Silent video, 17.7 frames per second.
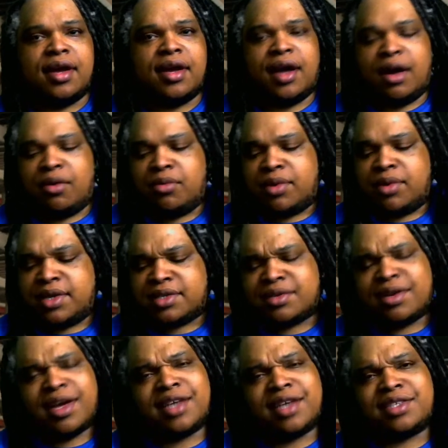I was
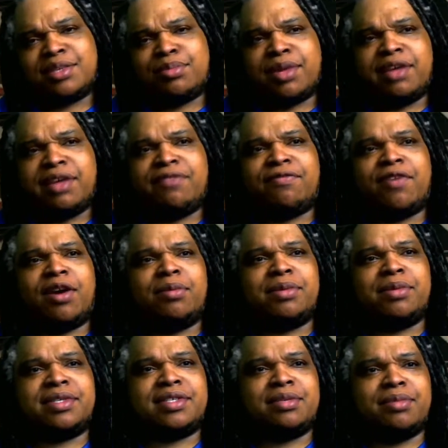gonna actually play
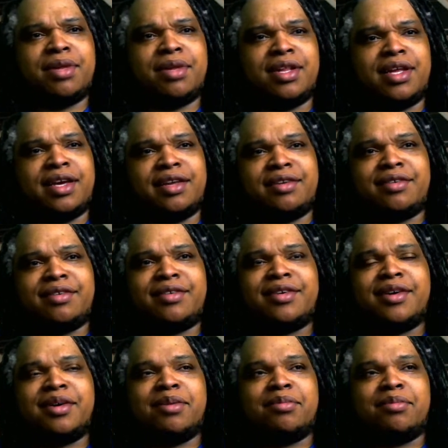Farming Simulator,
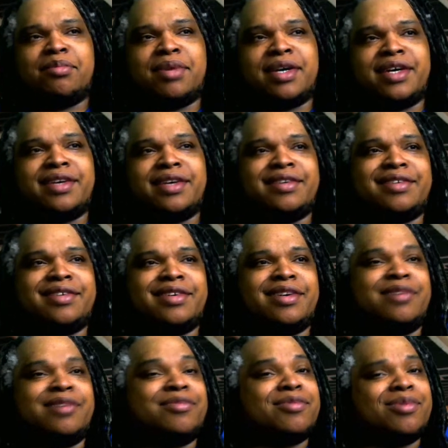but
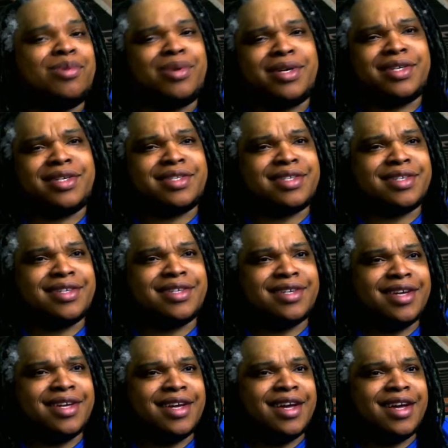of course,
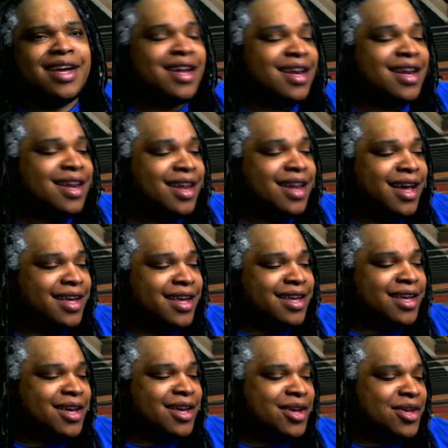
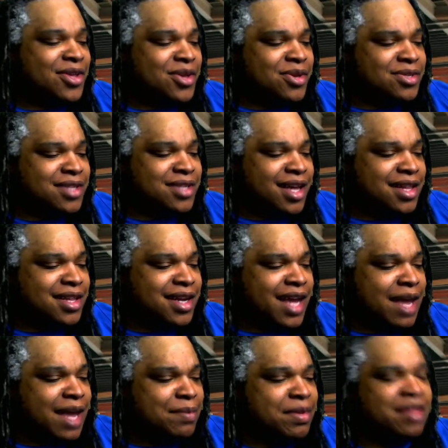like you saw the
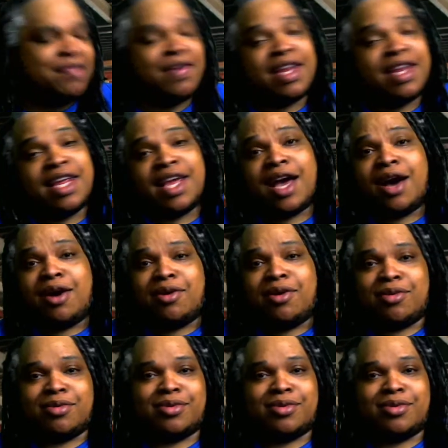name of the video,